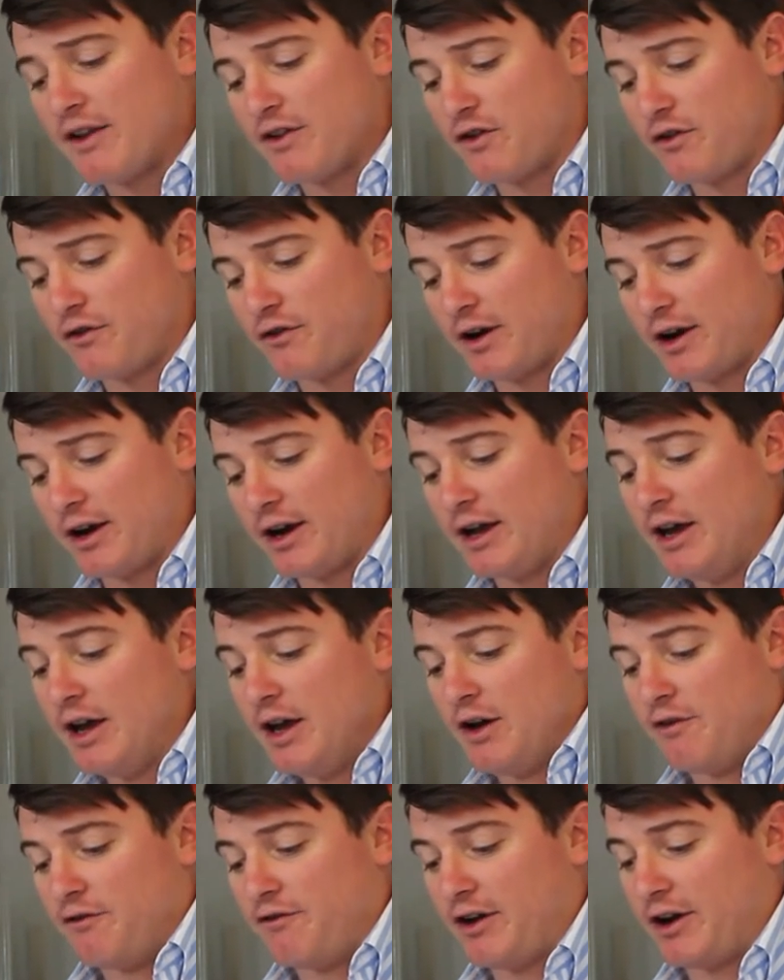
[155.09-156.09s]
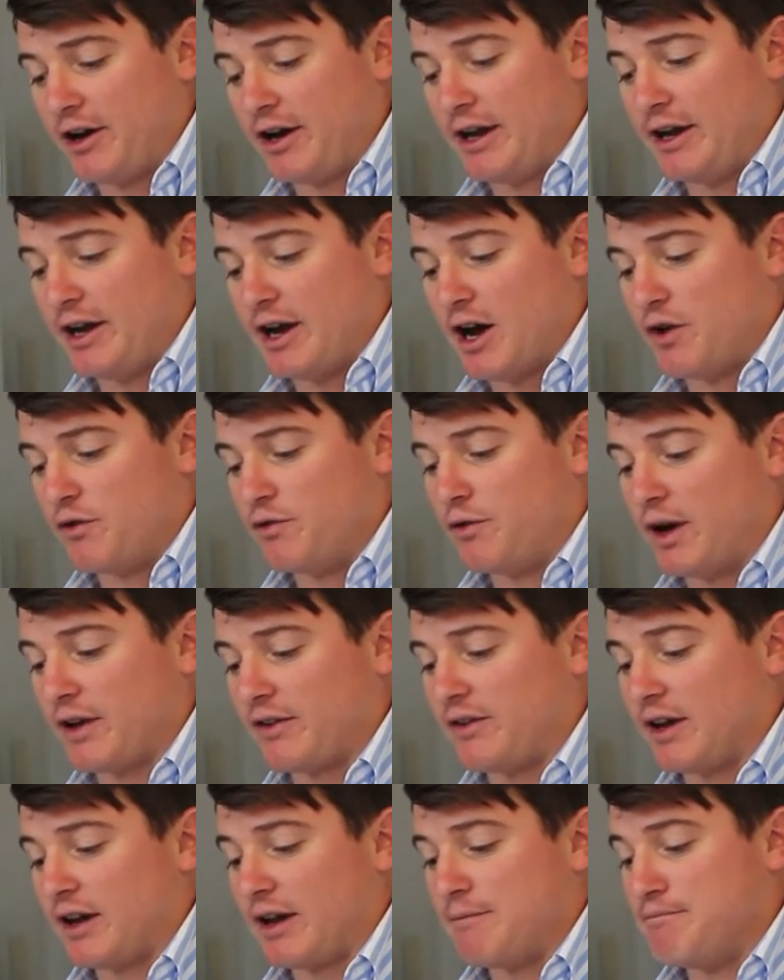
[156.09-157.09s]
It's a very, very uh,
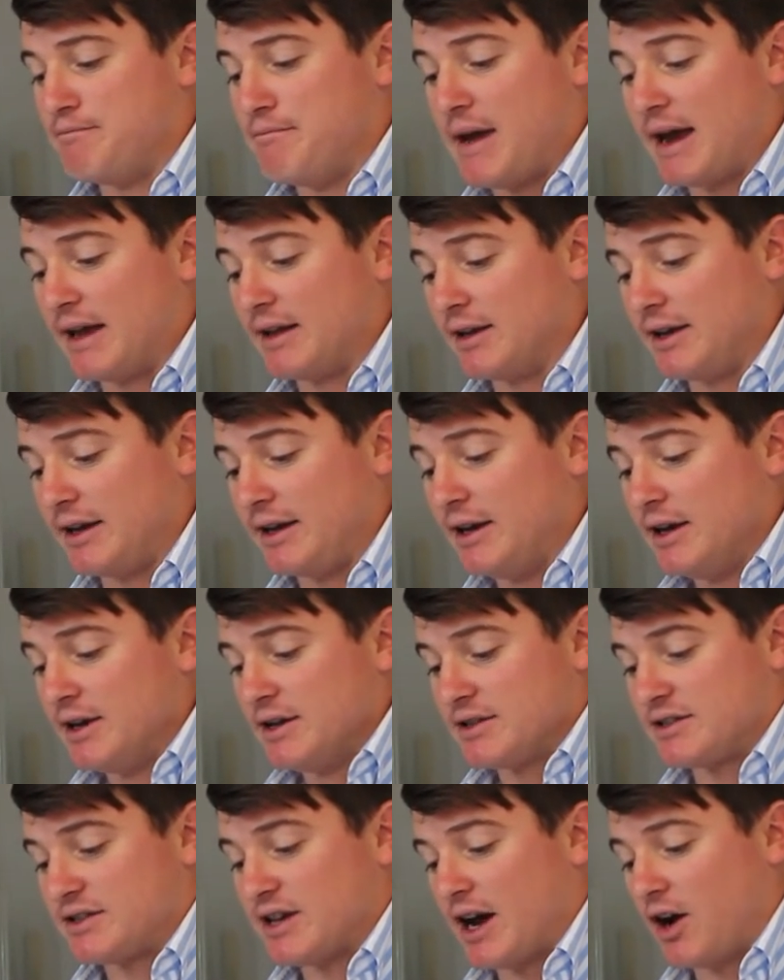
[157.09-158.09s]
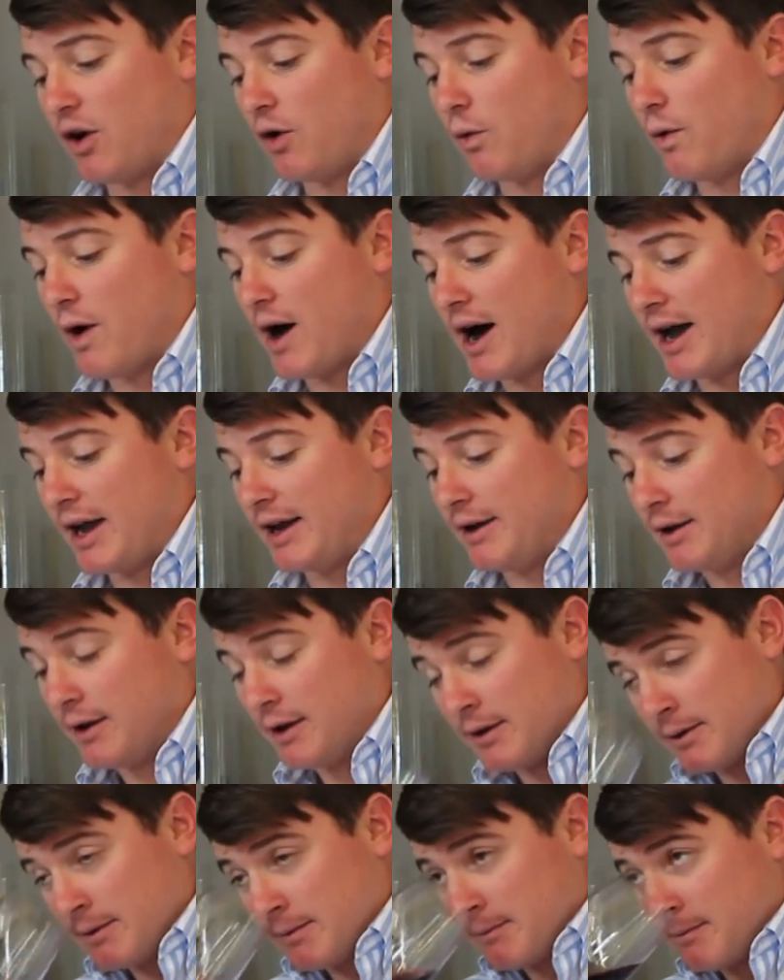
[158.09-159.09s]
rustic and manly style wine.
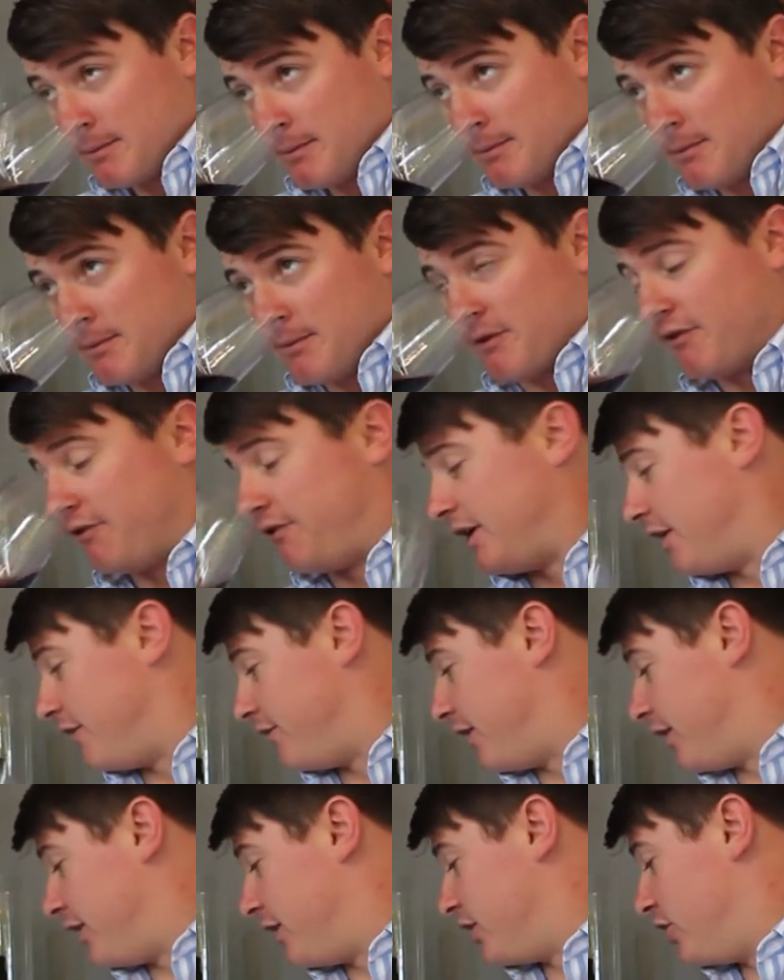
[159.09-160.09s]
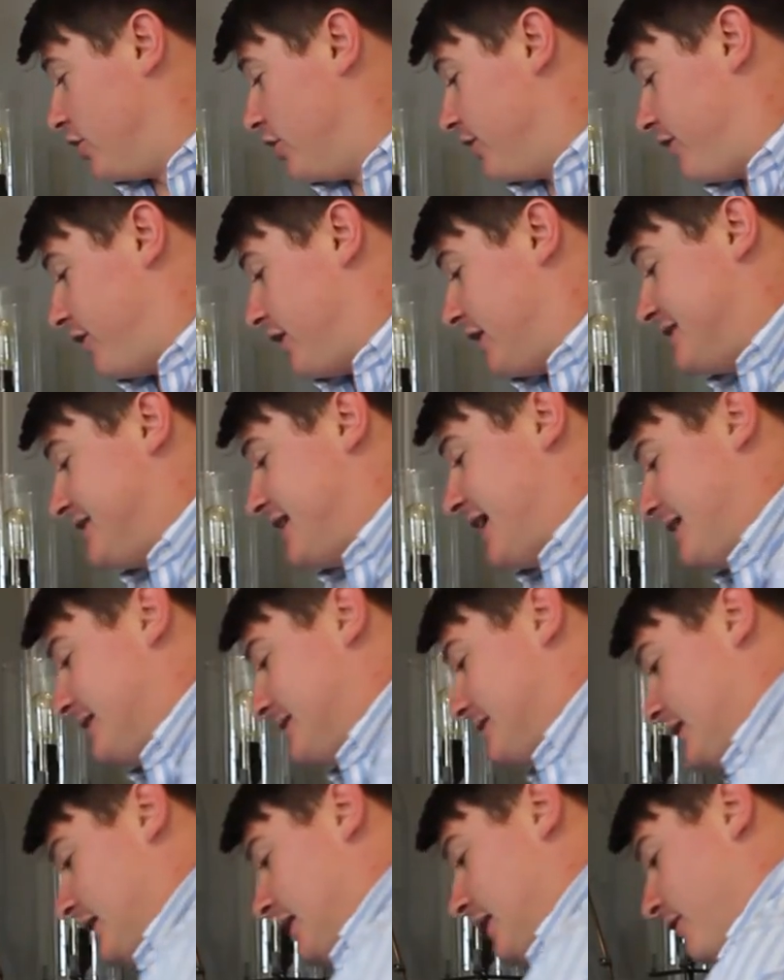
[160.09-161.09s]
Very, very good, very
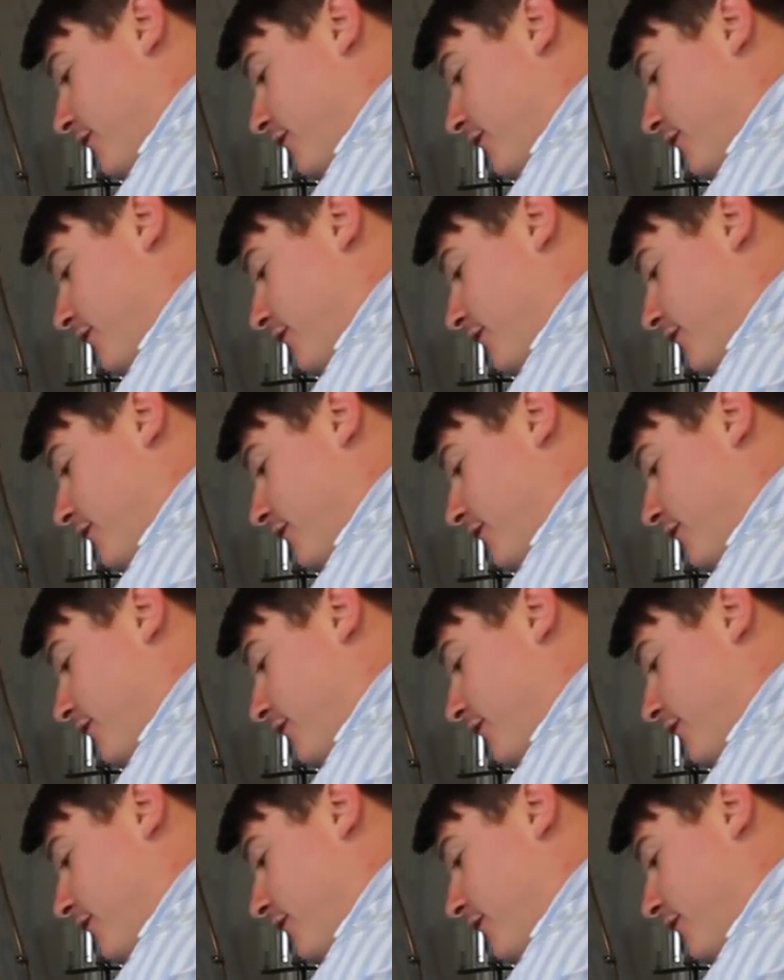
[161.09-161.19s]
tasty.